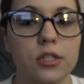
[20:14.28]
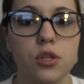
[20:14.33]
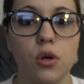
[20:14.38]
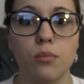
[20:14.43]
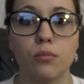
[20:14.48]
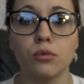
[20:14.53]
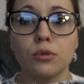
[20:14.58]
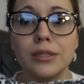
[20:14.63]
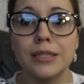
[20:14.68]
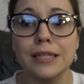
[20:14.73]
So
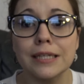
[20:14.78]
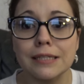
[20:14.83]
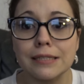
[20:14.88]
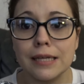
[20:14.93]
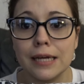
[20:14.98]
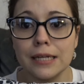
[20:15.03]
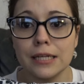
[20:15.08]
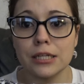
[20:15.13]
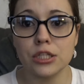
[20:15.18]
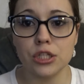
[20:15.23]
I'm really
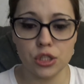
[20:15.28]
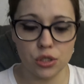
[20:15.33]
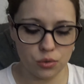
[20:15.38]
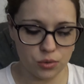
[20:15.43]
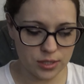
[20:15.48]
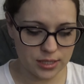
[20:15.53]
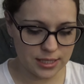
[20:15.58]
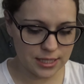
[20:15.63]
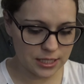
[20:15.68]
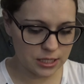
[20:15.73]
excited to
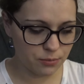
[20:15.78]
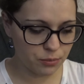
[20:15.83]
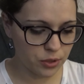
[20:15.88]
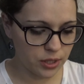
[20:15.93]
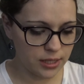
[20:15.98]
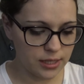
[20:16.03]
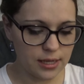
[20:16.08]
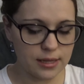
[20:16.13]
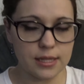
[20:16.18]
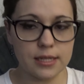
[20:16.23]
use this
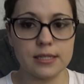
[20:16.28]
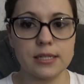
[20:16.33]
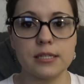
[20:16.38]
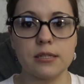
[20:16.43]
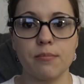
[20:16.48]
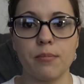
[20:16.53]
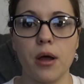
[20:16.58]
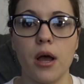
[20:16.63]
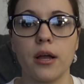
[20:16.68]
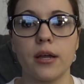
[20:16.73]
print. And this is
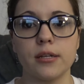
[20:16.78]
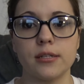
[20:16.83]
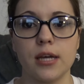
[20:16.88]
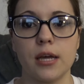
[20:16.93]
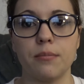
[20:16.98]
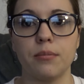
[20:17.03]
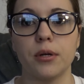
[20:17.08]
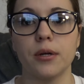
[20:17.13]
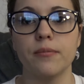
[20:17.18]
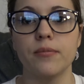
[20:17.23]
a pocket
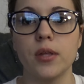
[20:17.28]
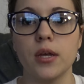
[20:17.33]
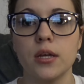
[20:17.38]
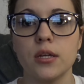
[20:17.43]
diaper.